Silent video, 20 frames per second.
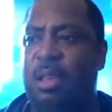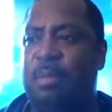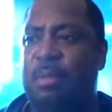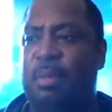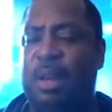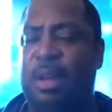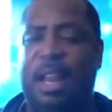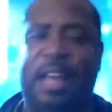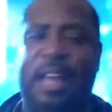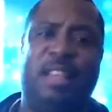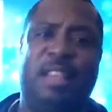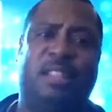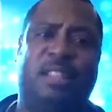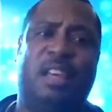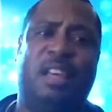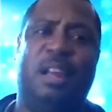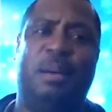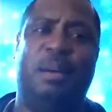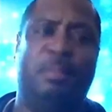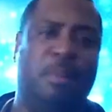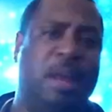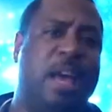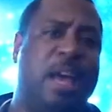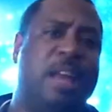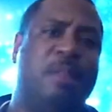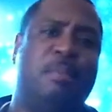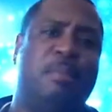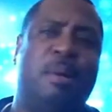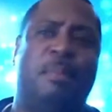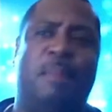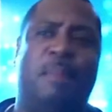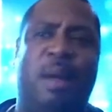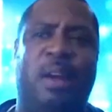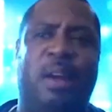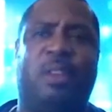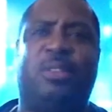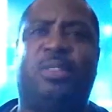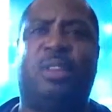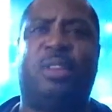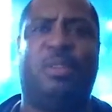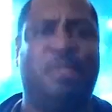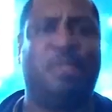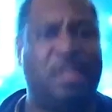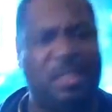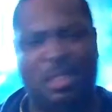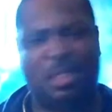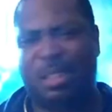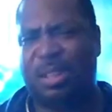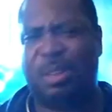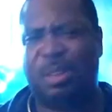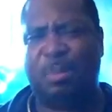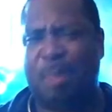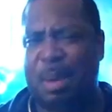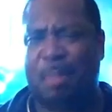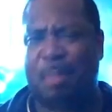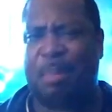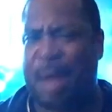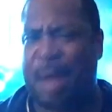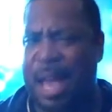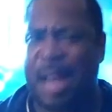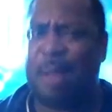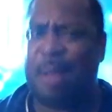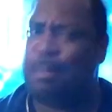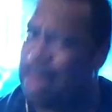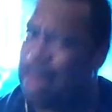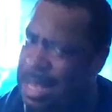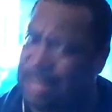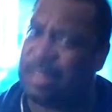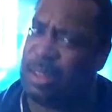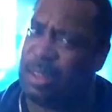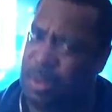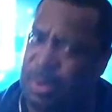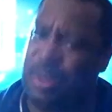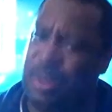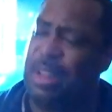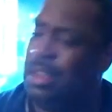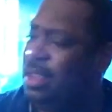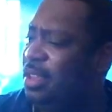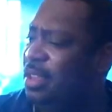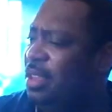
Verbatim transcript: But like he said, I'm blinded by Microsoft. He's a little bit blinded by Sony.